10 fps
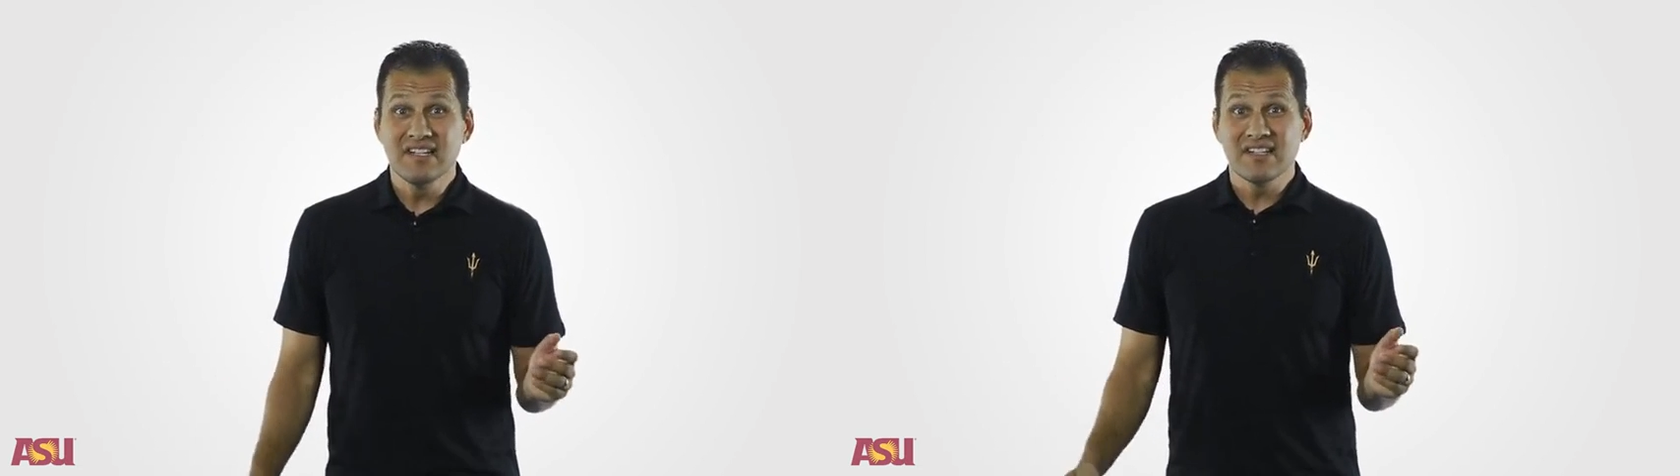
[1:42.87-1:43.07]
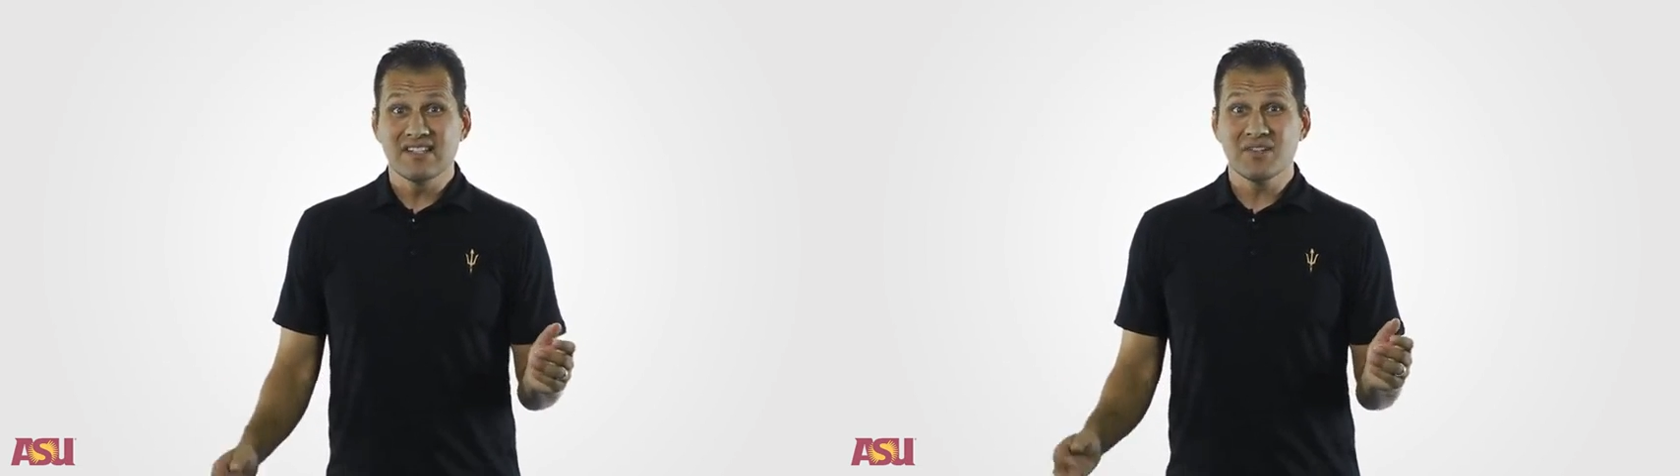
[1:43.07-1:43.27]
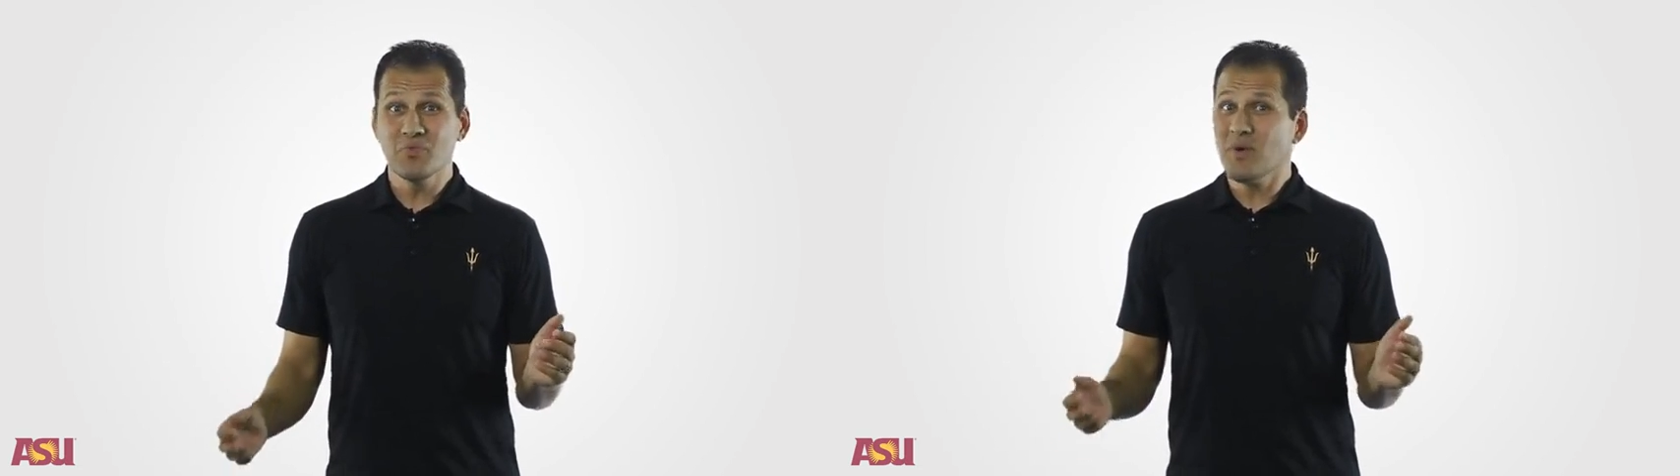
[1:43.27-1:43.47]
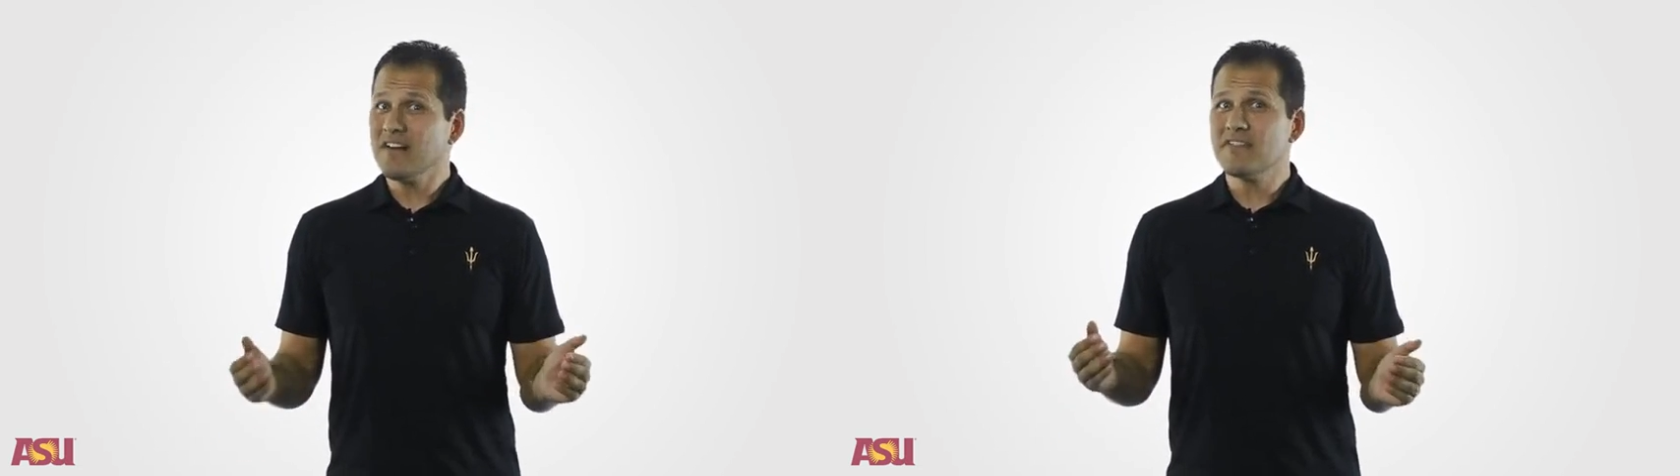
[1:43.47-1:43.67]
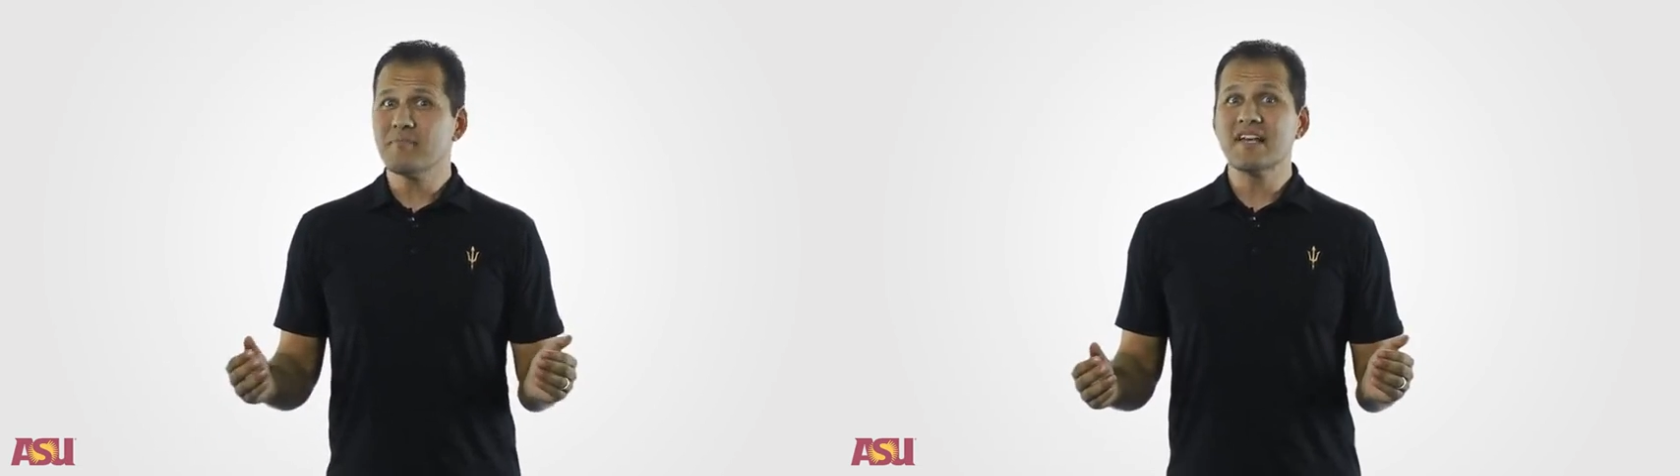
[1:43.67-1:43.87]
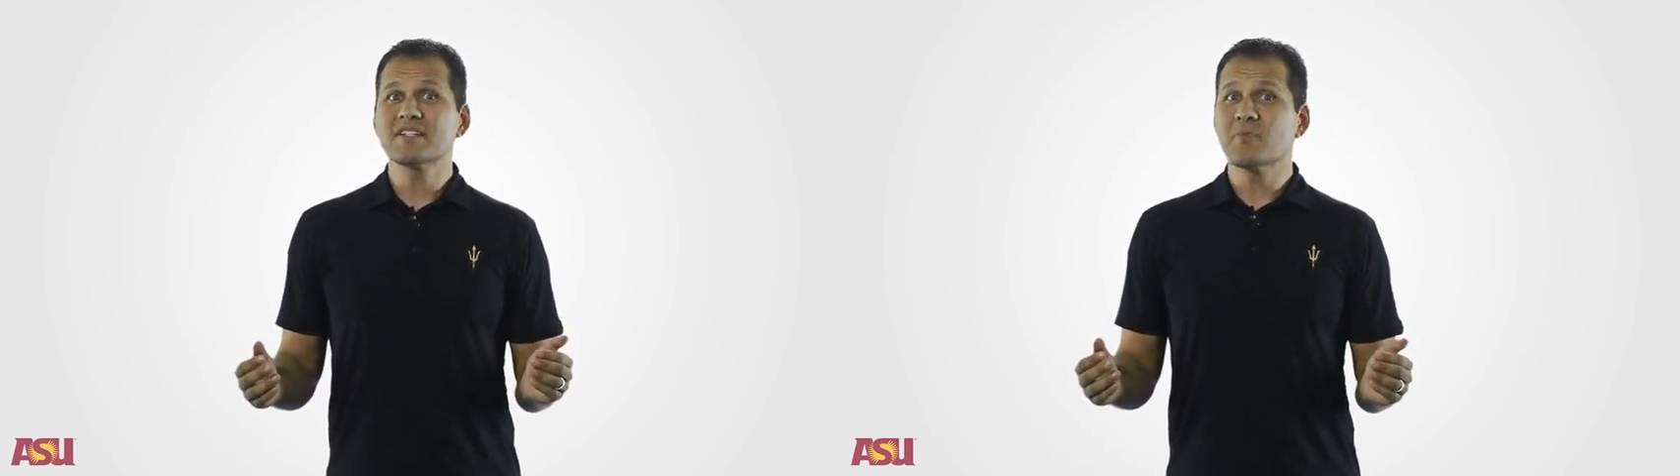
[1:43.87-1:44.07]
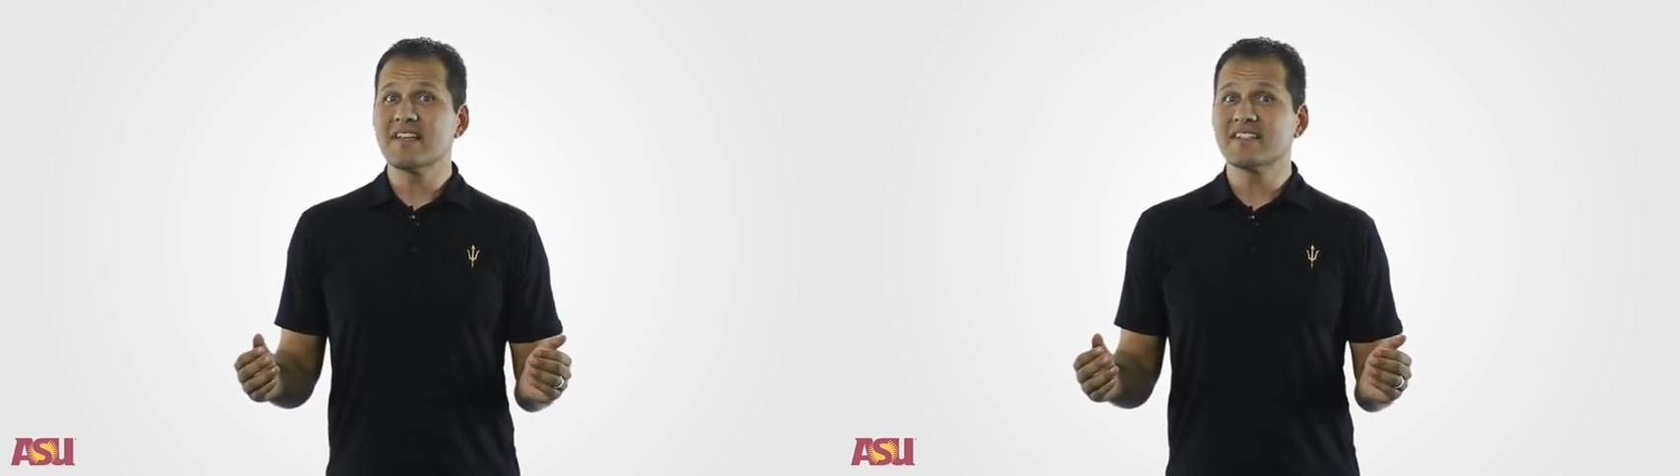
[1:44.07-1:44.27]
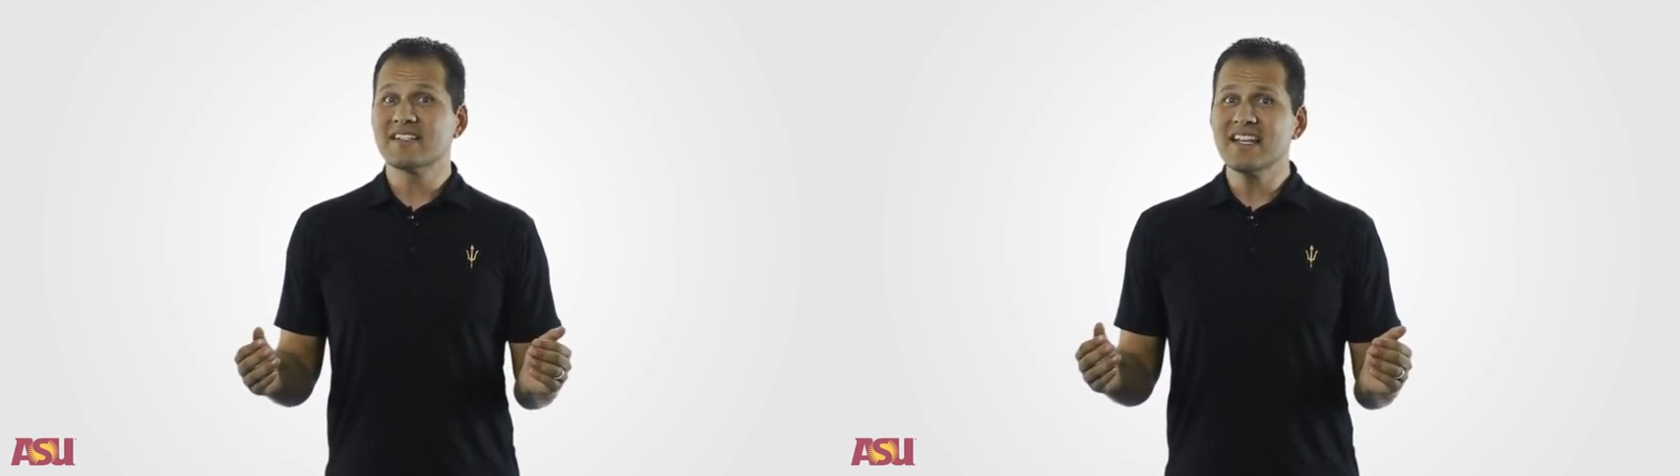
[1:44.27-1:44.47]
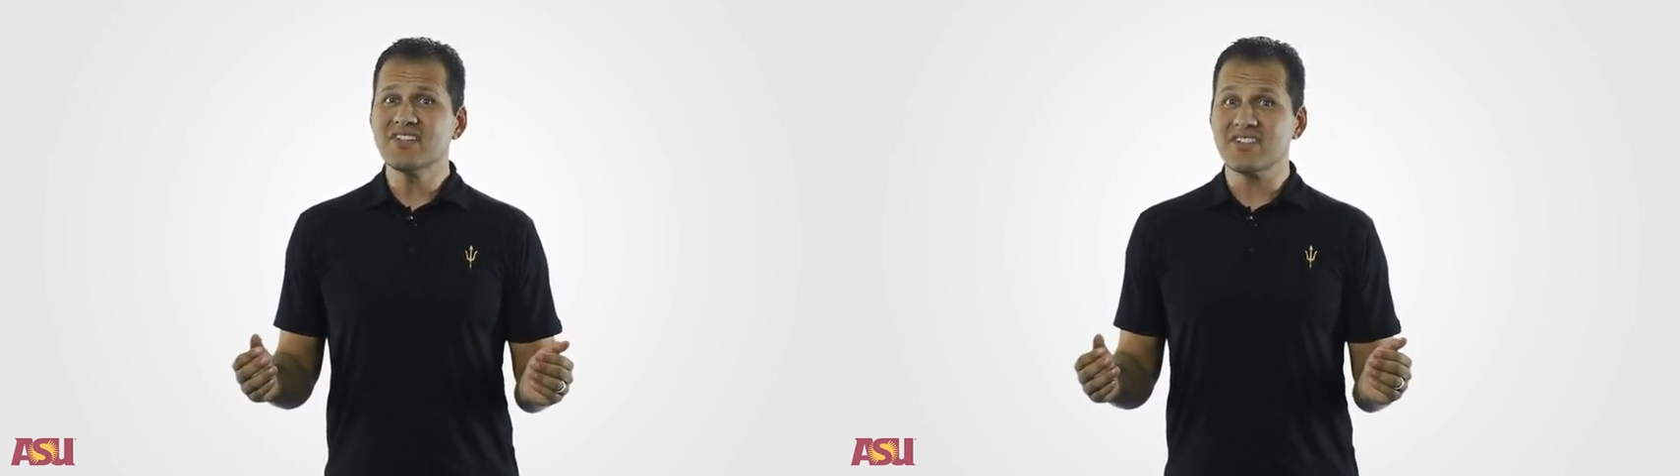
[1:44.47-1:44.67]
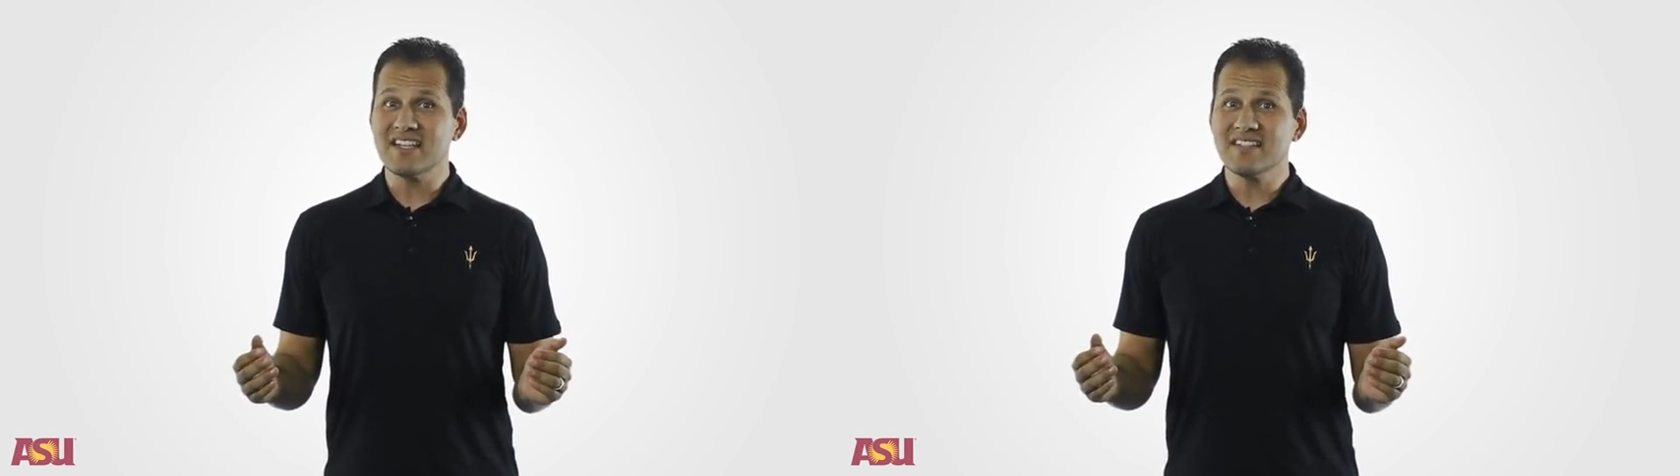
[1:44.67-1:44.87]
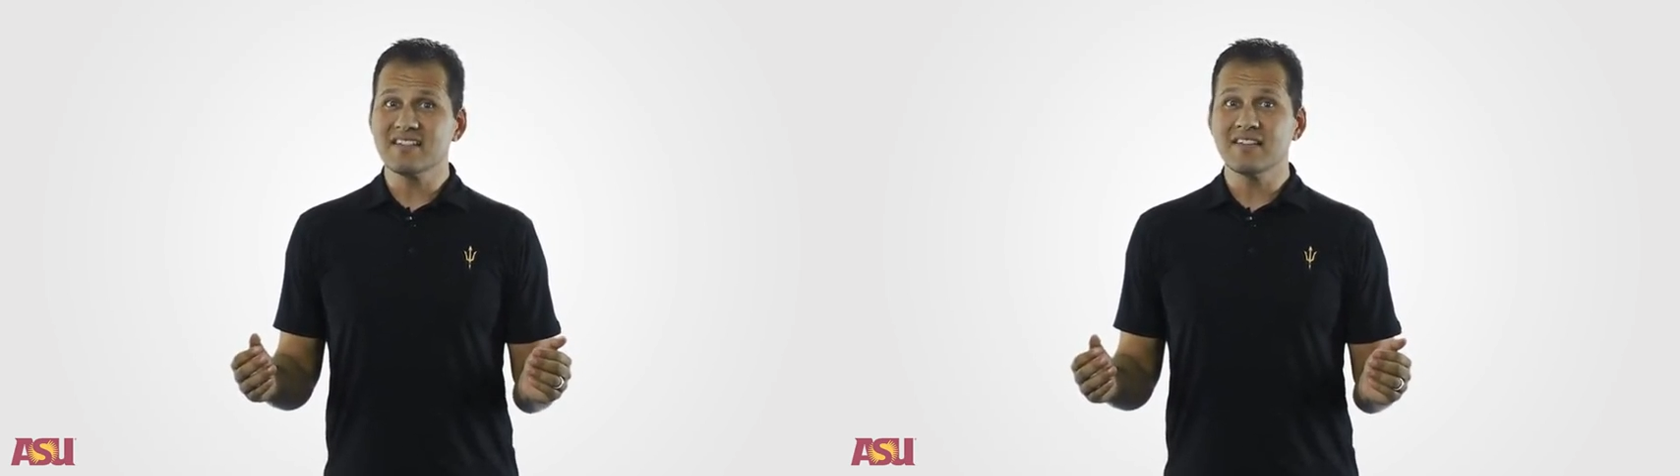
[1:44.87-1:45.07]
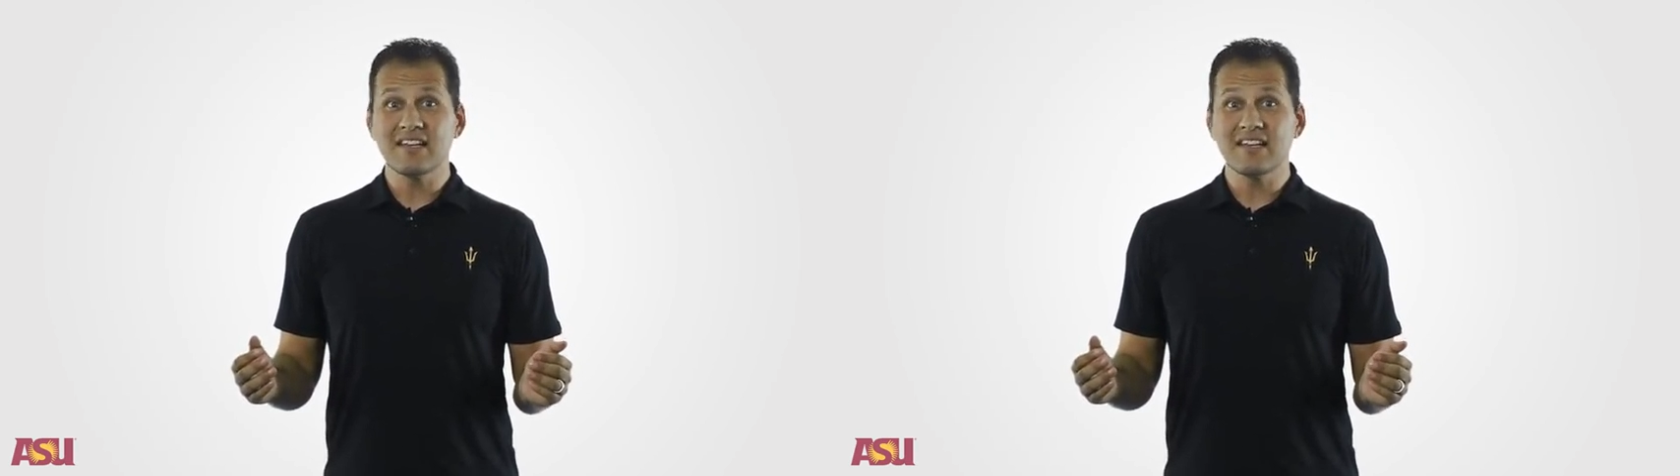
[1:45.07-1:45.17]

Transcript: so one of the best ways to teach this